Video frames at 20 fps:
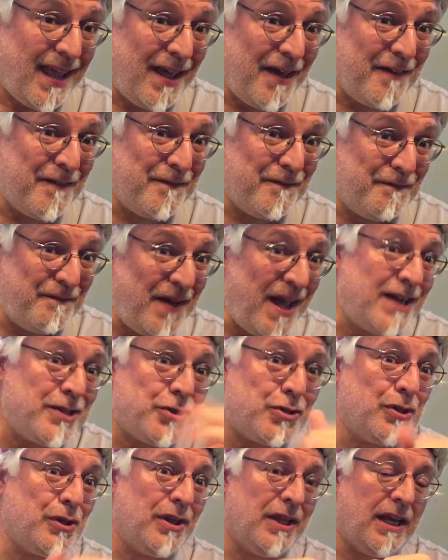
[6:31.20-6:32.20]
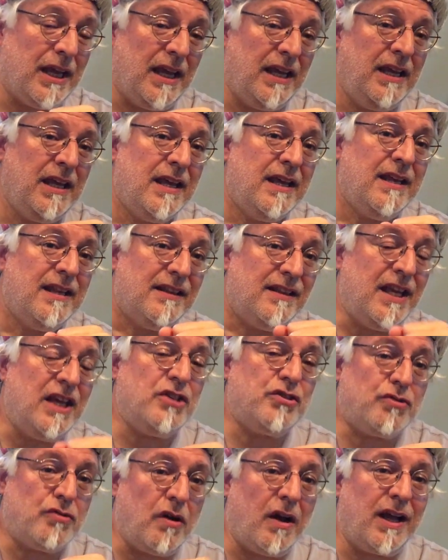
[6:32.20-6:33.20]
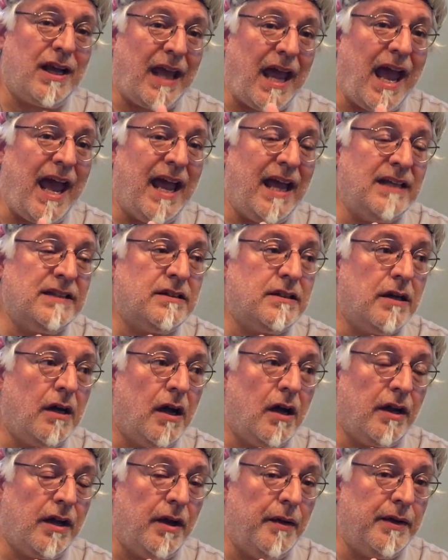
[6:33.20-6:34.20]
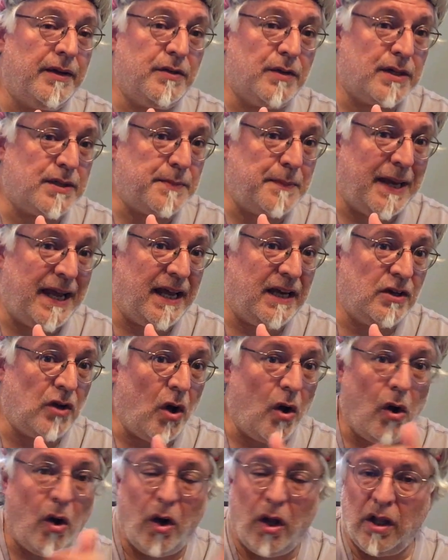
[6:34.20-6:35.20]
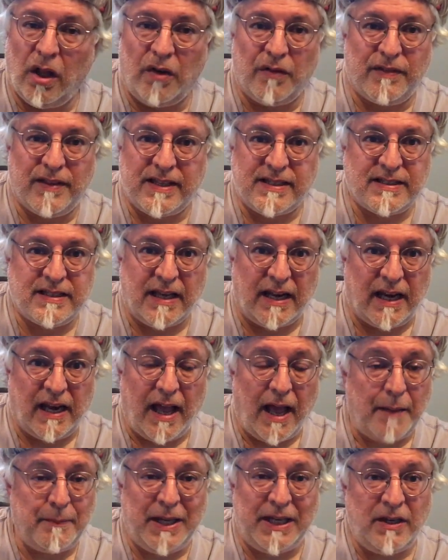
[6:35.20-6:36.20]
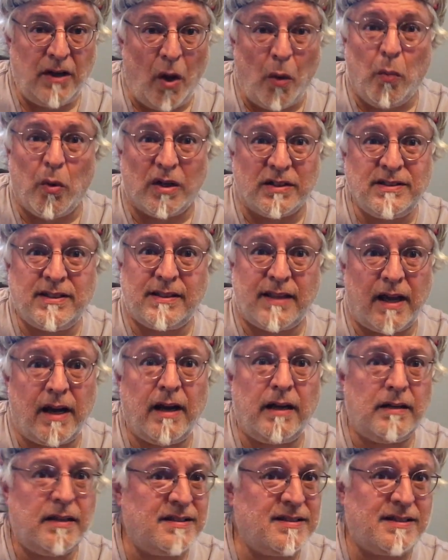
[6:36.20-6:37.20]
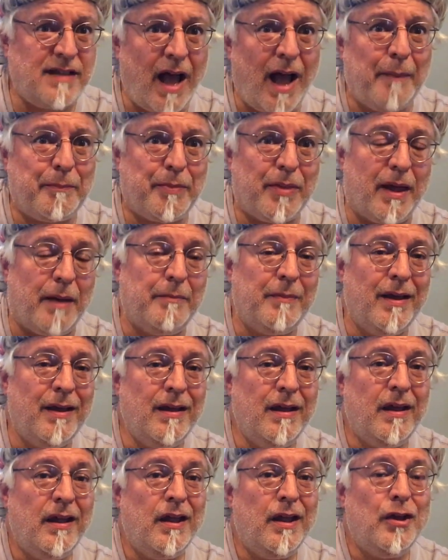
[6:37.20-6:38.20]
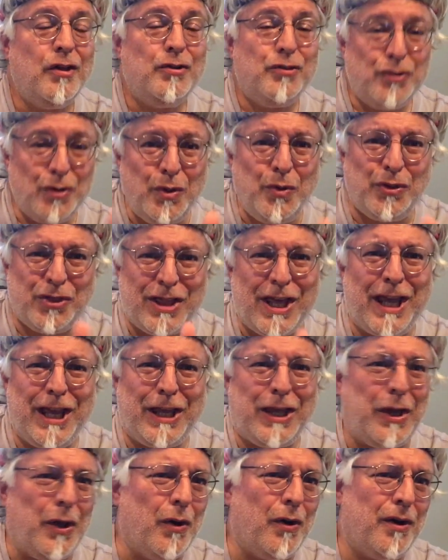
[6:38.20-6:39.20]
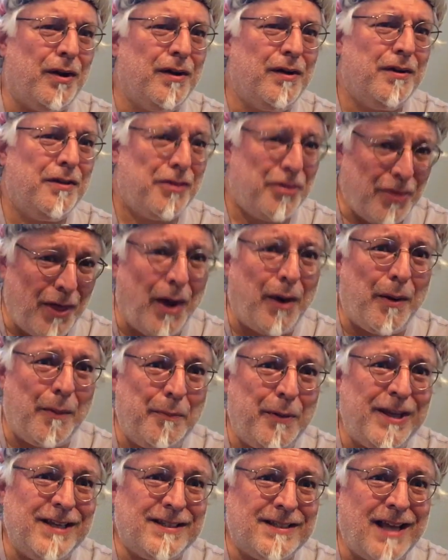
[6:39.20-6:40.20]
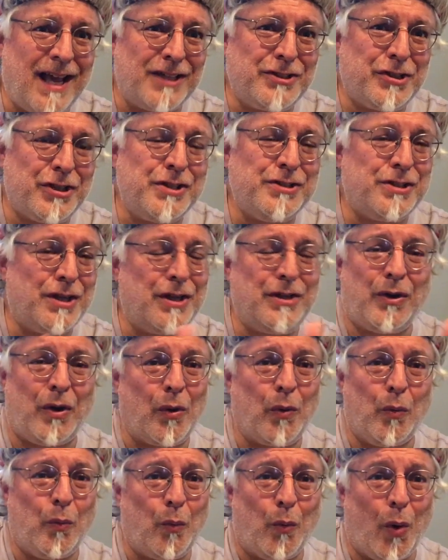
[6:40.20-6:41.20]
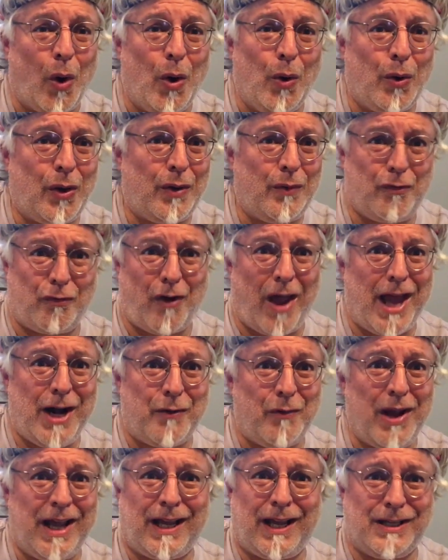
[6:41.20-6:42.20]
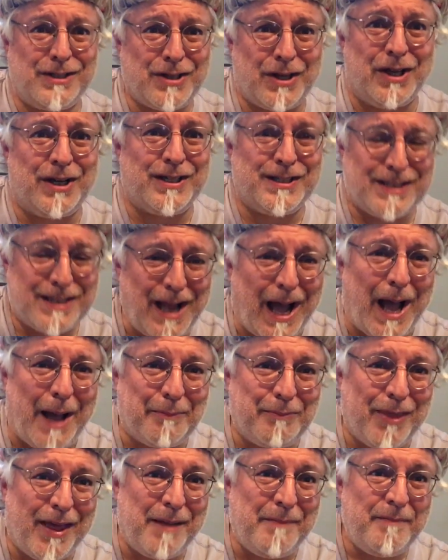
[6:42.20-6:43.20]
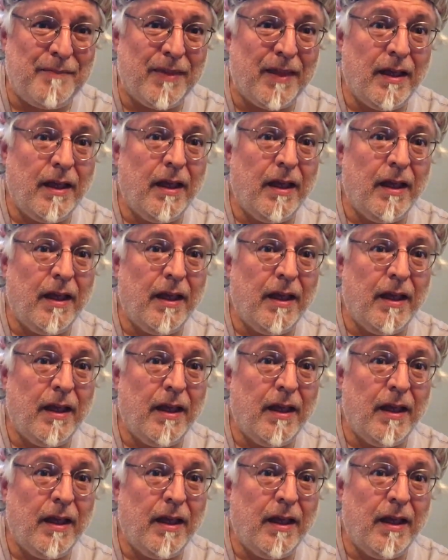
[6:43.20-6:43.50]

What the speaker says: eventually, these drug gangs are going to expand all over the city. I mean, no one's there to stop them. Do you think your therapy sessions and your woke rhetoric is going to stop them?